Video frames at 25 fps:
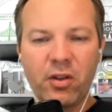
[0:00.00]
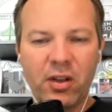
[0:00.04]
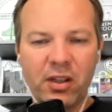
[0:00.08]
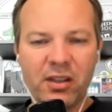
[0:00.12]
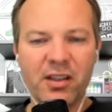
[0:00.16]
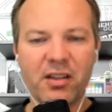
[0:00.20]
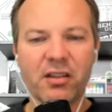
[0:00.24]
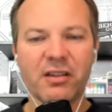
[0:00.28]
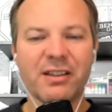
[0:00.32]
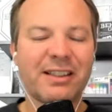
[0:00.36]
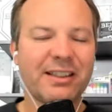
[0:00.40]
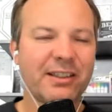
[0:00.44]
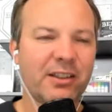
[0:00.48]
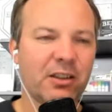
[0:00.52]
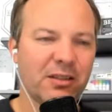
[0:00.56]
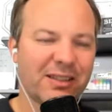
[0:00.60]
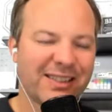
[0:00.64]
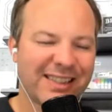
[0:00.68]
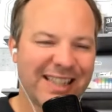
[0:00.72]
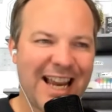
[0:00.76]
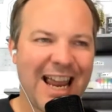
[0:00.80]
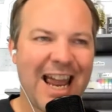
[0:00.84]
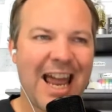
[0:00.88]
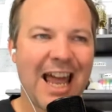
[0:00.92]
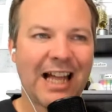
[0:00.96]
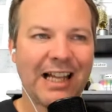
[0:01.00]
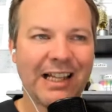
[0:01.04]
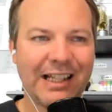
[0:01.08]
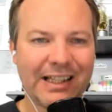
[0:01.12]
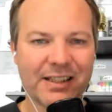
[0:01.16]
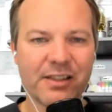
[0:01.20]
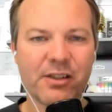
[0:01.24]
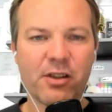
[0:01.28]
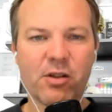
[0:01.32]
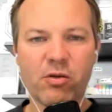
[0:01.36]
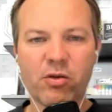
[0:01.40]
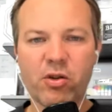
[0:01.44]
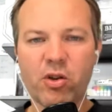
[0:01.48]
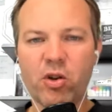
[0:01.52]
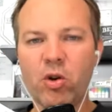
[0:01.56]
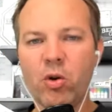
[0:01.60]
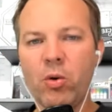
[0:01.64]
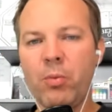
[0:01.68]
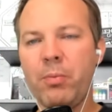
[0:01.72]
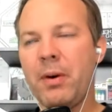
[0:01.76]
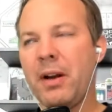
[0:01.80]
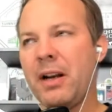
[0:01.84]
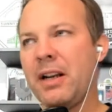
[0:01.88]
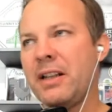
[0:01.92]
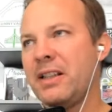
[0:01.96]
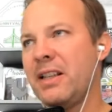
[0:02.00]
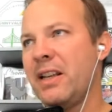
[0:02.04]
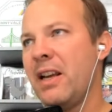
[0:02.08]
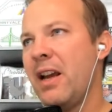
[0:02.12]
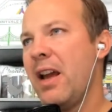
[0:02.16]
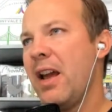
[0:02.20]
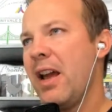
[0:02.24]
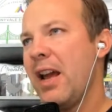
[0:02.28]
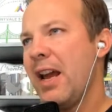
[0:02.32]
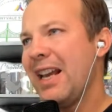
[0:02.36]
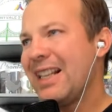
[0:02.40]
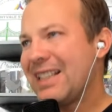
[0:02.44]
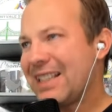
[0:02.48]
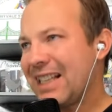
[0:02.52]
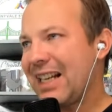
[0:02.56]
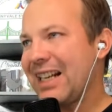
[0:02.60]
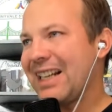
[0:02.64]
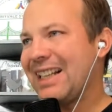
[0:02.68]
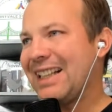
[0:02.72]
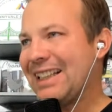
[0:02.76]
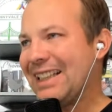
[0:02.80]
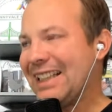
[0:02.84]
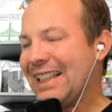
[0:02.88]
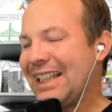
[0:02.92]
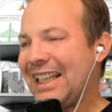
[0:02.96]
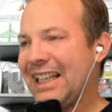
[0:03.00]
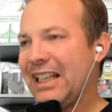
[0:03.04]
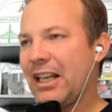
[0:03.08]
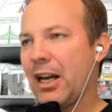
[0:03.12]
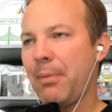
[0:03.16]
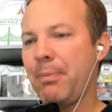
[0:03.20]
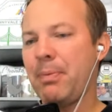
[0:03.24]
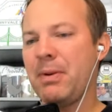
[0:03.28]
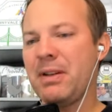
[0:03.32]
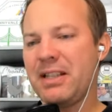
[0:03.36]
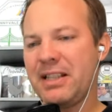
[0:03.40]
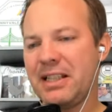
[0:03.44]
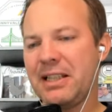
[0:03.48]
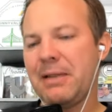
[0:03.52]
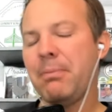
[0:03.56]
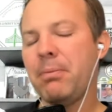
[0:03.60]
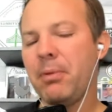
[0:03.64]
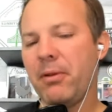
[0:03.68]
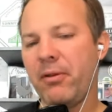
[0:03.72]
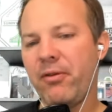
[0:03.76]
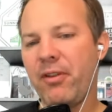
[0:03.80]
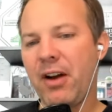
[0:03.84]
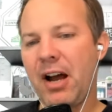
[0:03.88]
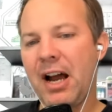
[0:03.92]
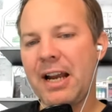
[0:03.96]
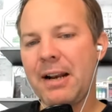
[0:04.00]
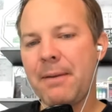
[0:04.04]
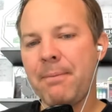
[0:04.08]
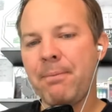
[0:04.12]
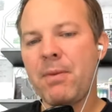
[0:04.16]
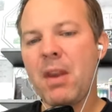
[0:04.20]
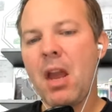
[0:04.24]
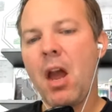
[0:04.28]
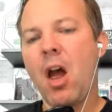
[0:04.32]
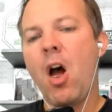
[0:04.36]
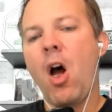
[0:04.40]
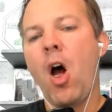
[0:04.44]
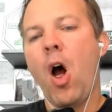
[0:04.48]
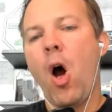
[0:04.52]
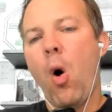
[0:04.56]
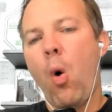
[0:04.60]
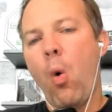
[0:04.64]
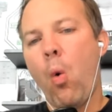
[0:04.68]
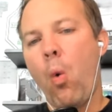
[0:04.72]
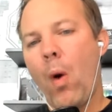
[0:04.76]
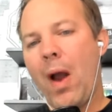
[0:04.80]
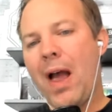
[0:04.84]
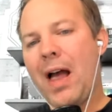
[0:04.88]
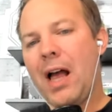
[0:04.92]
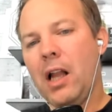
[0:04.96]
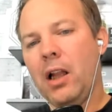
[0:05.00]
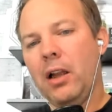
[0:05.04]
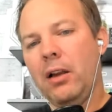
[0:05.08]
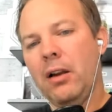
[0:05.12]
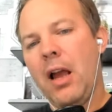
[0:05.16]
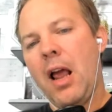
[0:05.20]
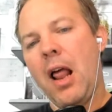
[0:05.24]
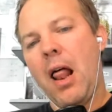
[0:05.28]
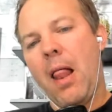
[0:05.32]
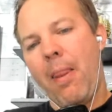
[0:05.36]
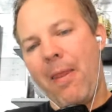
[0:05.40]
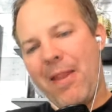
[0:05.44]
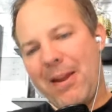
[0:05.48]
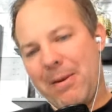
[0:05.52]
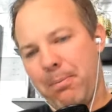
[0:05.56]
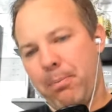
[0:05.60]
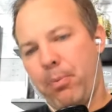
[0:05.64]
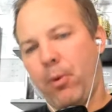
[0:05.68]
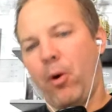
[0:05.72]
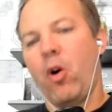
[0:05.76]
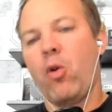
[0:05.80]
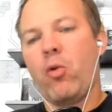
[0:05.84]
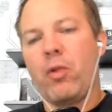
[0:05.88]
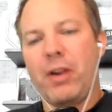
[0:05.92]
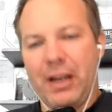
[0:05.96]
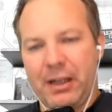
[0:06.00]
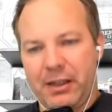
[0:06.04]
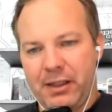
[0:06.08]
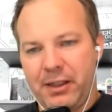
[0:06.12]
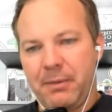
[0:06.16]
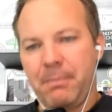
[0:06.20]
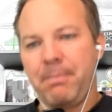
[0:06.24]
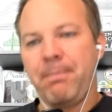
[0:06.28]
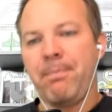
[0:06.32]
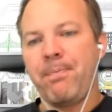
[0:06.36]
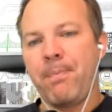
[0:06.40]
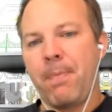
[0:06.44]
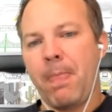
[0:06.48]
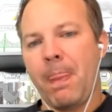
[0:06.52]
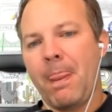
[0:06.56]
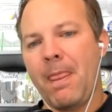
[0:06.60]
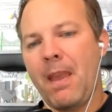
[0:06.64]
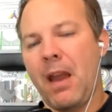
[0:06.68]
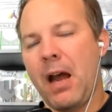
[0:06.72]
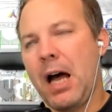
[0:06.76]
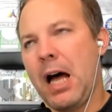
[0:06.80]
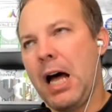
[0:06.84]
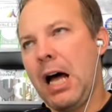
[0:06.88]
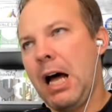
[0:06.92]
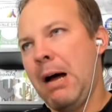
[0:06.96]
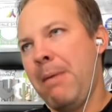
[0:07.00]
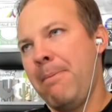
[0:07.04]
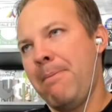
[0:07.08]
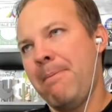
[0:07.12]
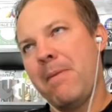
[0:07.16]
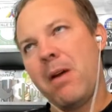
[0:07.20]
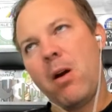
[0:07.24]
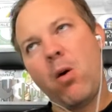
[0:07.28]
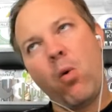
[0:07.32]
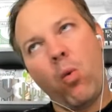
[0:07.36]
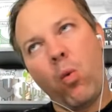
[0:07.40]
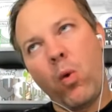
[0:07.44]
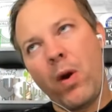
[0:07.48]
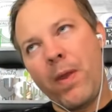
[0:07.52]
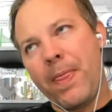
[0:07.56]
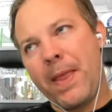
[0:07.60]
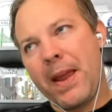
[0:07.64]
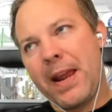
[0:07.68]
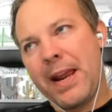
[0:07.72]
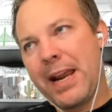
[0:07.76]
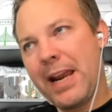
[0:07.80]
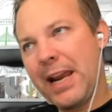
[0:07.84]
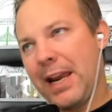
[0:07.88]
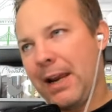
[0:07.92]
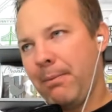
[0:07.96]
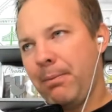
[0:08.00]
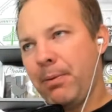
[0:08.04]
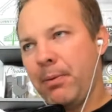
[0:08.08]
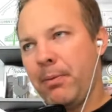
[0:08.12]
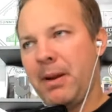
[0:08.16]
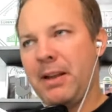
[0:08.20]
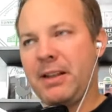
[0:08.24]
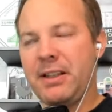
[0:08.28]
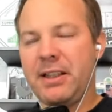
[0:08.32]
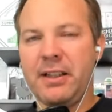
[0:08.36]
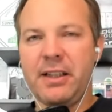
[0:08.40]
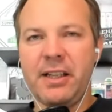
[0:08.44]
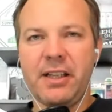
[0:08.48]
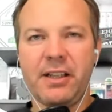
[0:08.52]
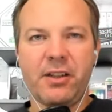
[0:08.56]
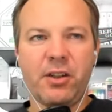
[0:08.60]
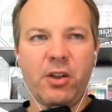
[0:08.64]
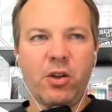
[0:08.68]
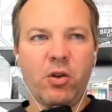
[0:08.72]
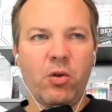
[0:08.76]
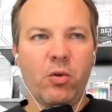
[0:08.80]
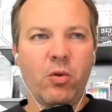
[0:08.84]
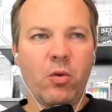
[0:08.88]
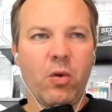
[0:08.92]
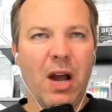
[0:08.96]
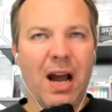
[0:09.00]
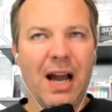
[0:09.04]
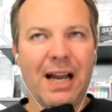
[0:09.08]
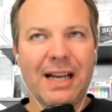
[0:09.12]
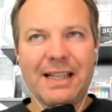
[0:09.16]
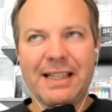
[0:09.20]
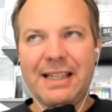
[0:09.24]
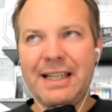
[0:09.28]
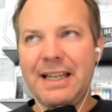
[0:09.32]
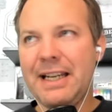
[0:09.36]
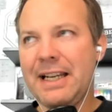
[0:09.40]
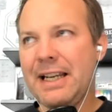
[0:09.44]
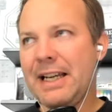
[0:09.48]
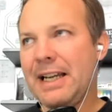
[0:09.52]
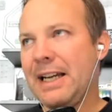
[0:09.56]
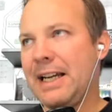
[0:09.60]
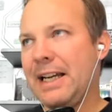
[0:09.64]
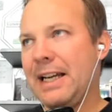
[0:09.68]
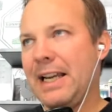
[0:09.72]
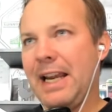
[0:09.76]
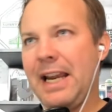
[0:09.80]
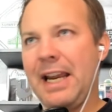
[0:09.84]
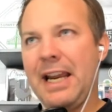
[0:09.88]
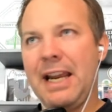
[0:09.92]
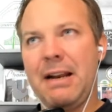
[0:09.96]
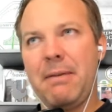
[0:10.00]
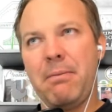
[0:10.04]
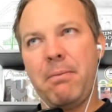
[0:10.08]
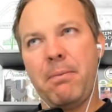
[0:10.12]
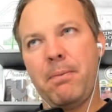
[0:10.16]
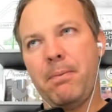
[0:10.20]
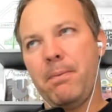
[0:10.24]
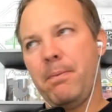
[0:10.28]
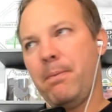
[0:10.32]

You can still, still tell it's YouTube, but it's, it's kind of cleaned up and simplified. Well, they broke it. Um, when they implemented this new idea, it